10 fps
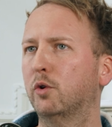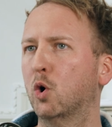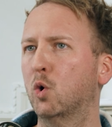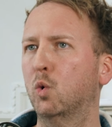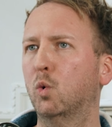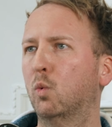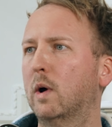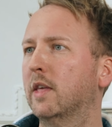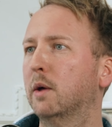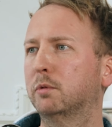know
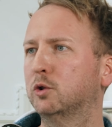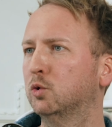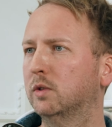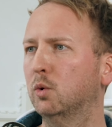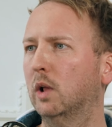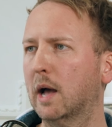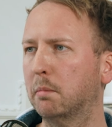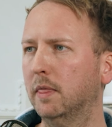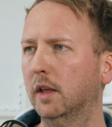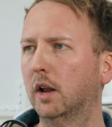when that opportunity will
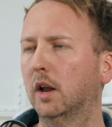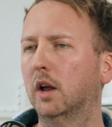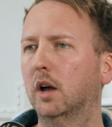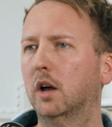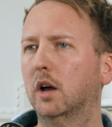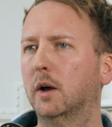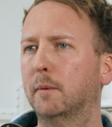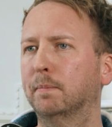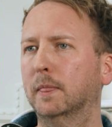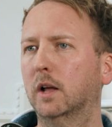happen.
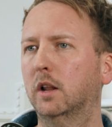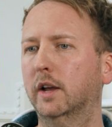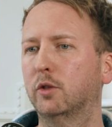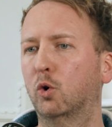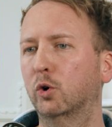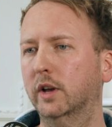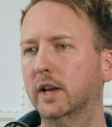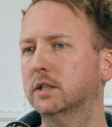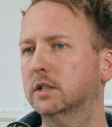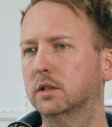Like in our
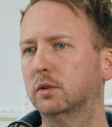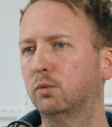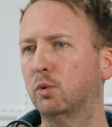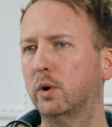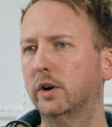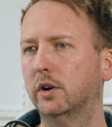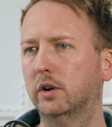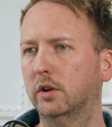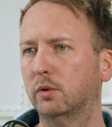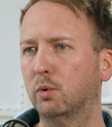case, we were
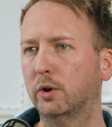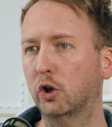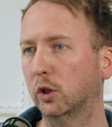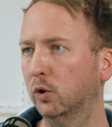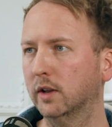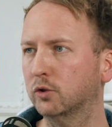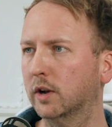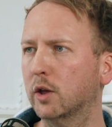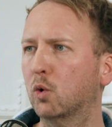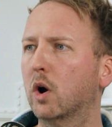not looking to
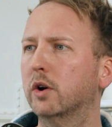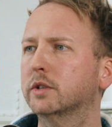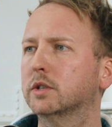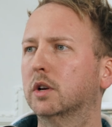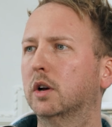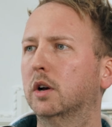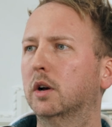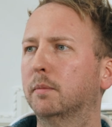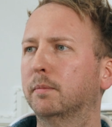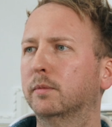get acquired.
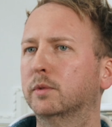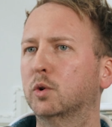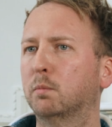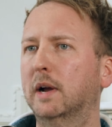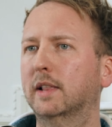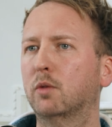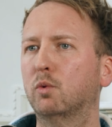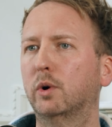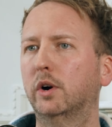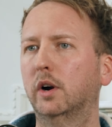So back then
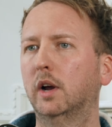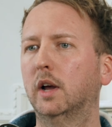we were